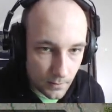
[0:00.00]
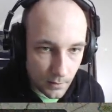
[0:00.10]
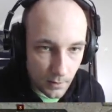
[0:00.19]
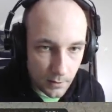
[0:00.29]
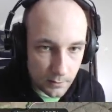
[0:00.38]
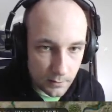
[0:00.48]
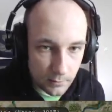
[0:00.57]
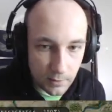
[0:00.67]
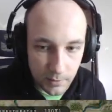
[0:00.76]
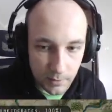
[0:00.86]
It will
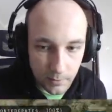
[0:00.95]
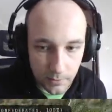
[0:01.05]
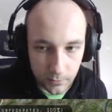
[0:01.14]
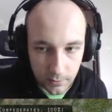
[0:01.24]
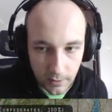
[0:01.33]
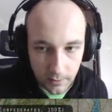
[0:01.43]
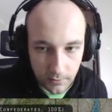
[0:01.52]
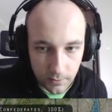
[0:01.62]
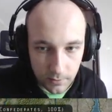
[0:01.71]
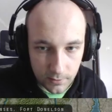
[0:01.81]
be brutal,
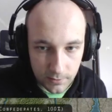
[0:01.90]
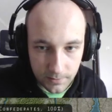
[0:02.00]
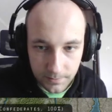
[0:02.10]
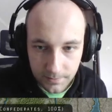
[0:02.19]
folks.